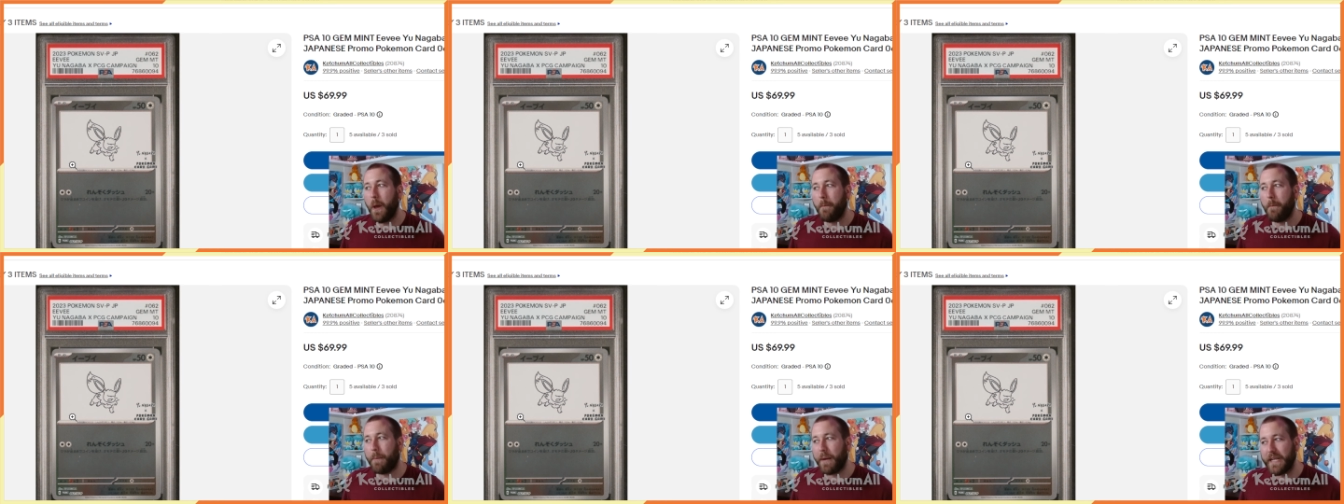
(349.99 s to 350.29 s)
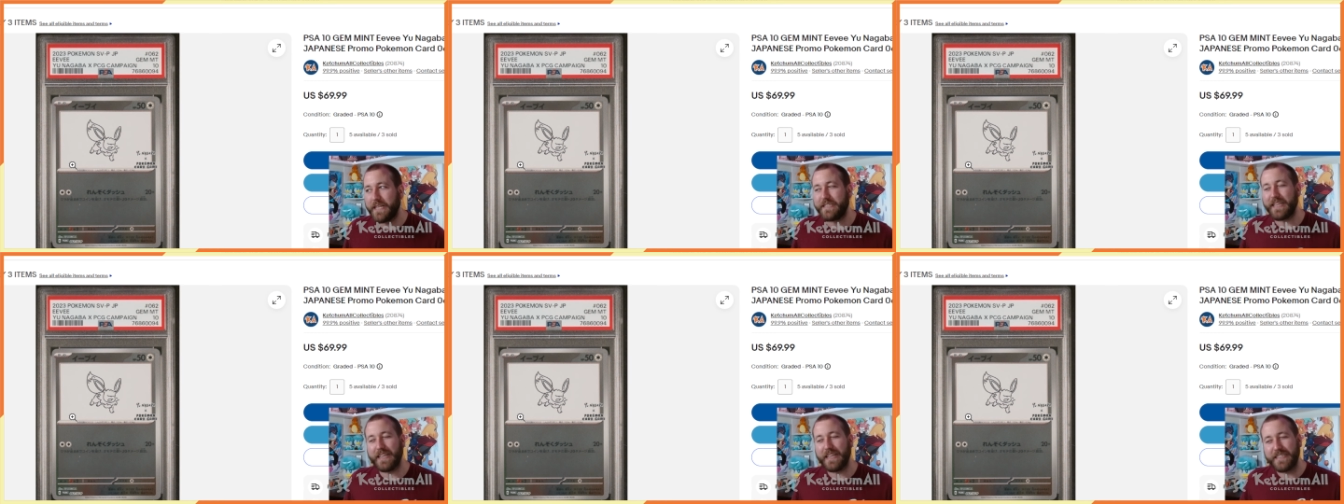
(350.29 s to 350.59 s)
but
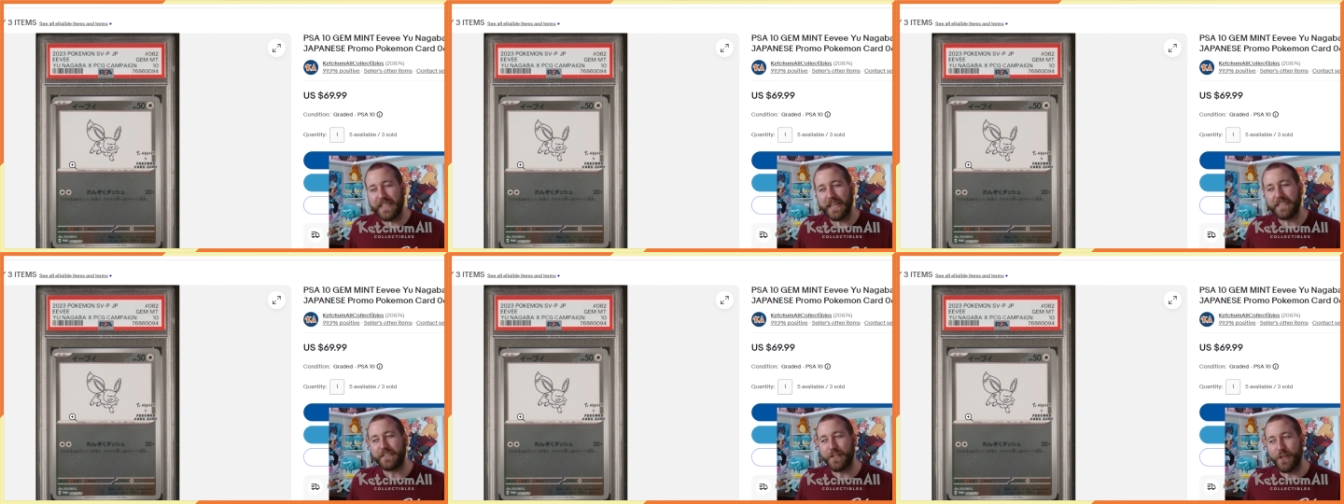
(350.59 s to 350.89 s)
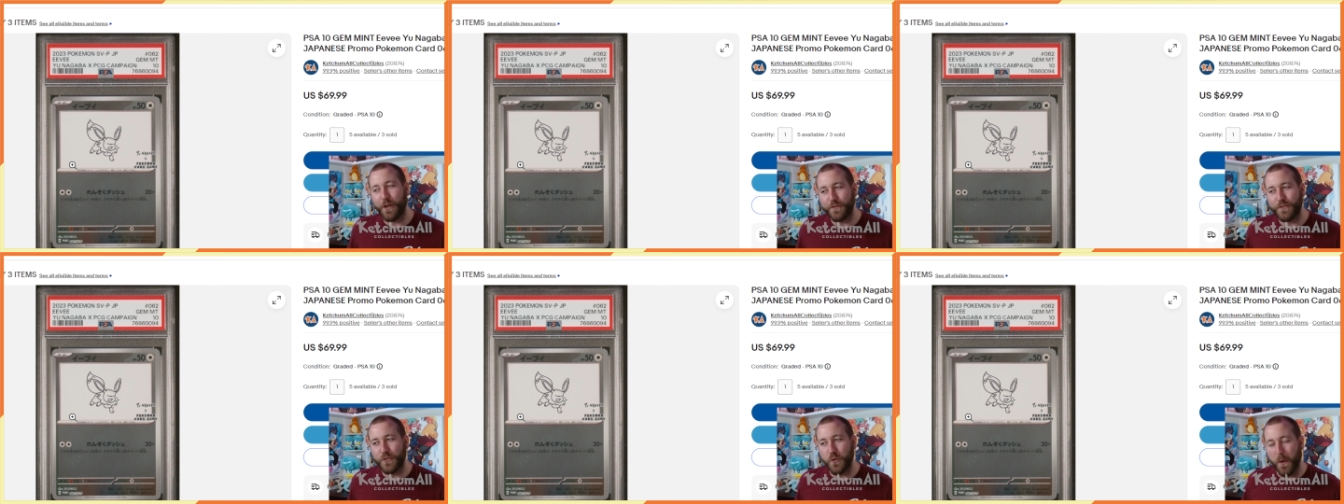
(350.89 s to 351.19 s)
it's it's as
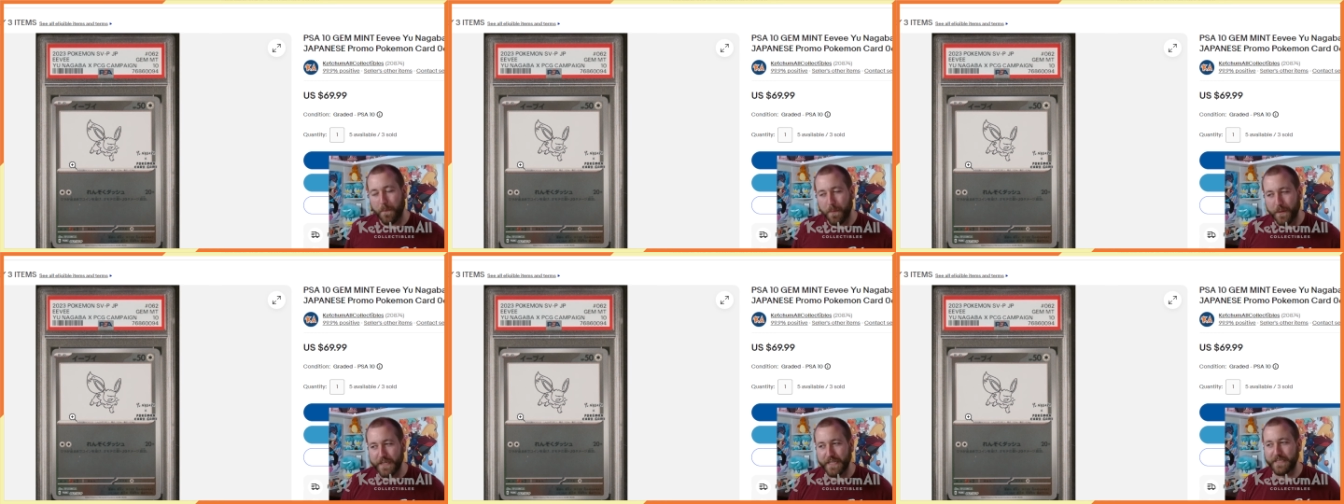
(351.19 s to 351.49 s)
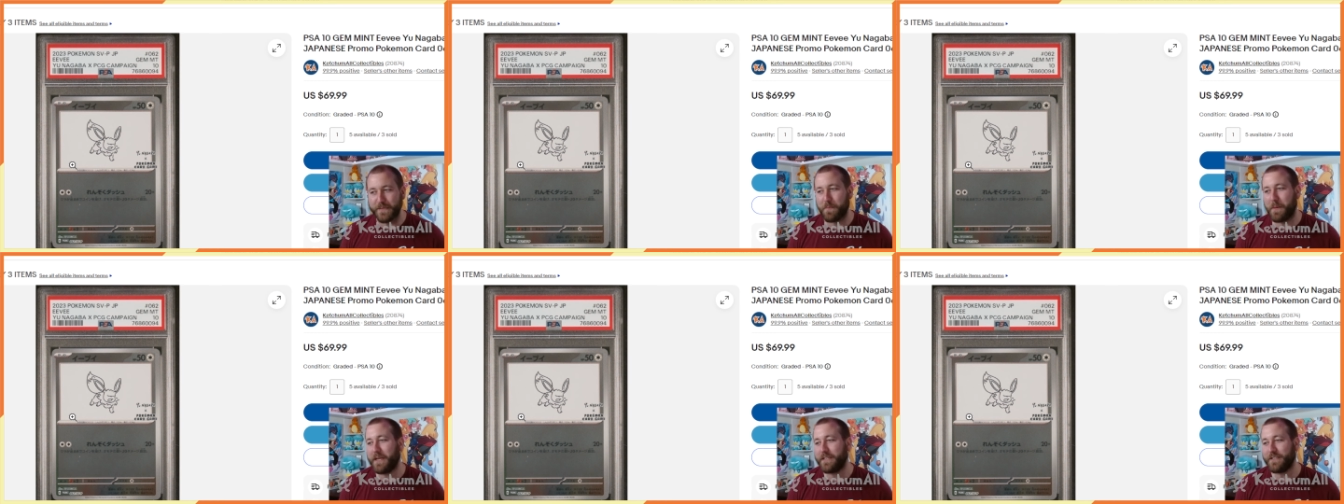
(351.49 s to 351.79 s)
close to a
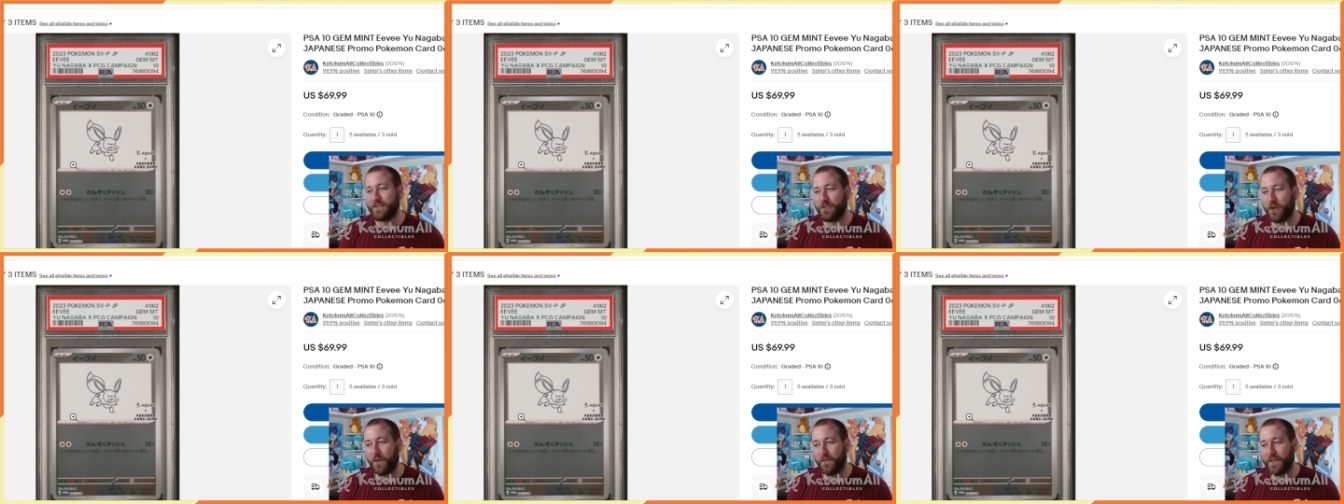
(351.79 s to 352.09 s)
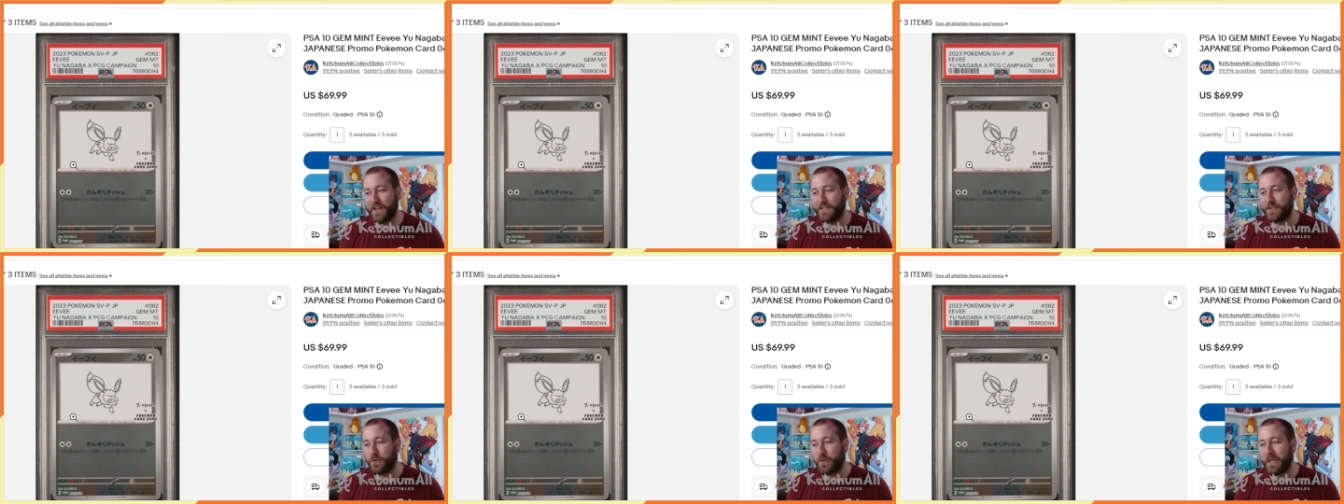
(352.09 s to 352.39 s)
participation trophy
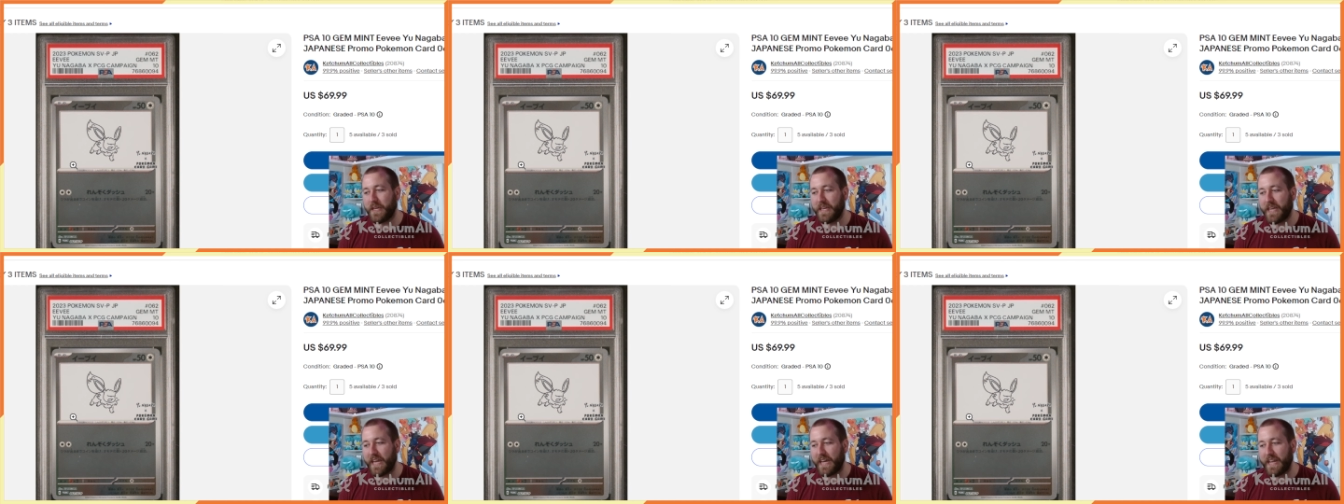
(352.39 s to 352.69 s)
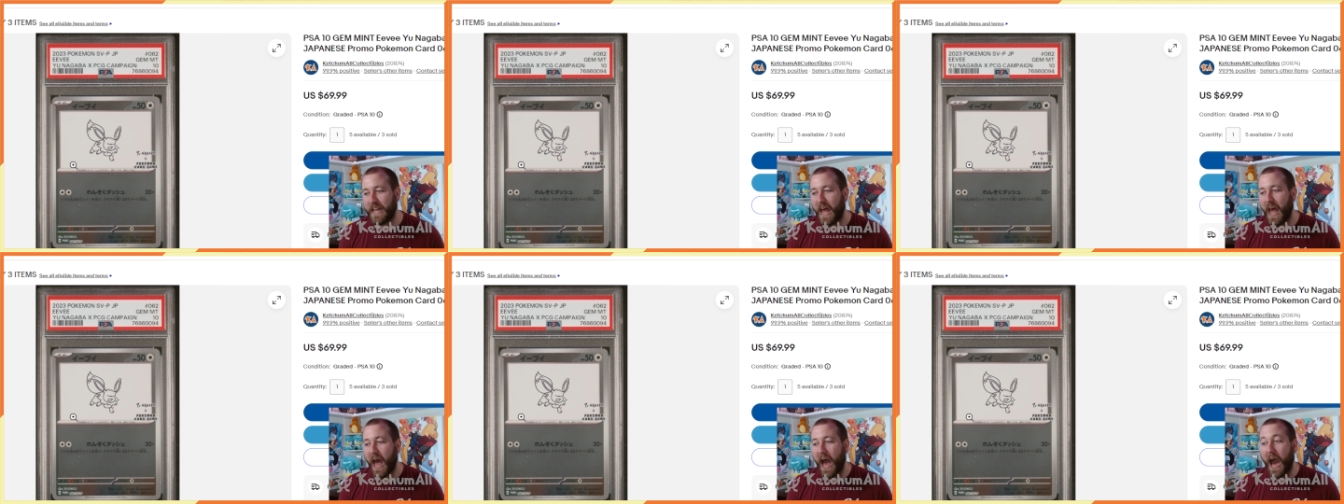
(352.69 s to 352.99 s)
as you can get